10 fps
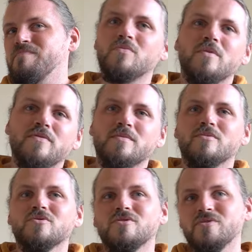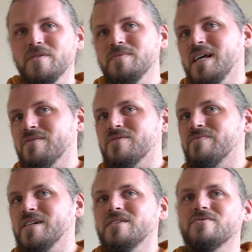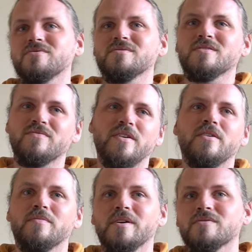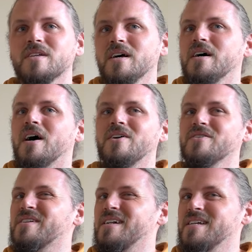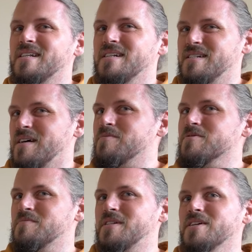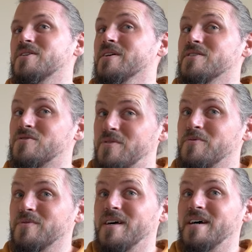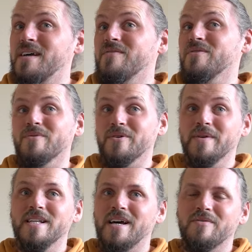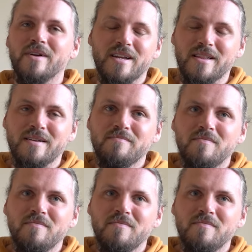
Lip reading: With some more trips out to restaurants and varied meals, I'm looking at least double, potentially triple that if you want to eat out regularly.